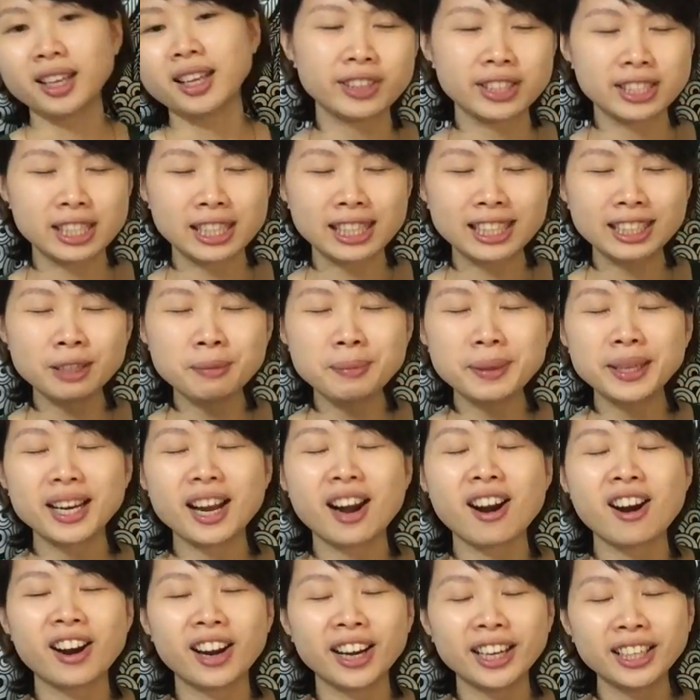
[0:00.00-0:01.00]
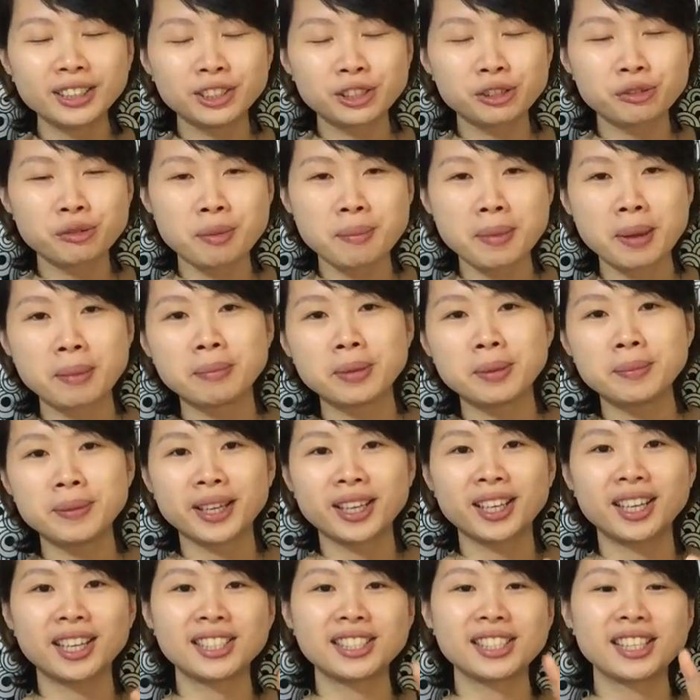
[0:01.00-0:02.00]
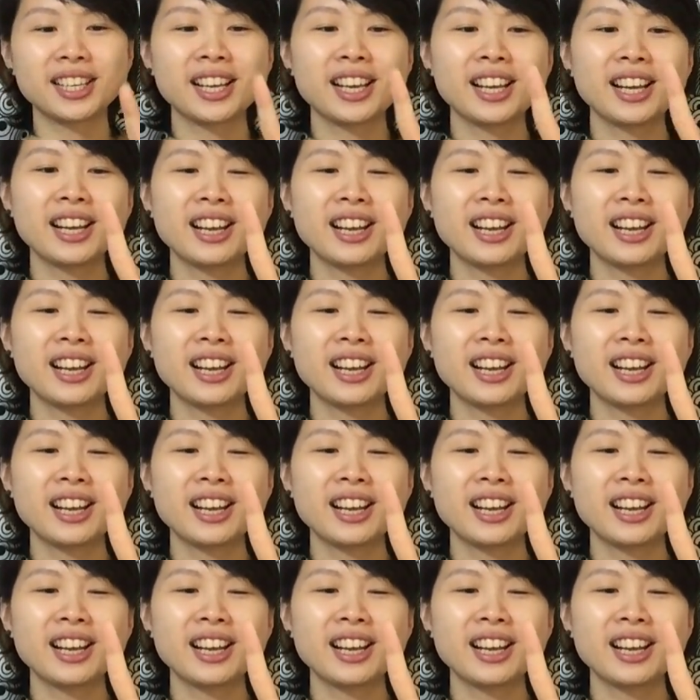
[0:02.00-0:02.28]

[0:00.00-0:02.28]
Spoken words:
It's a little bit hard to remember because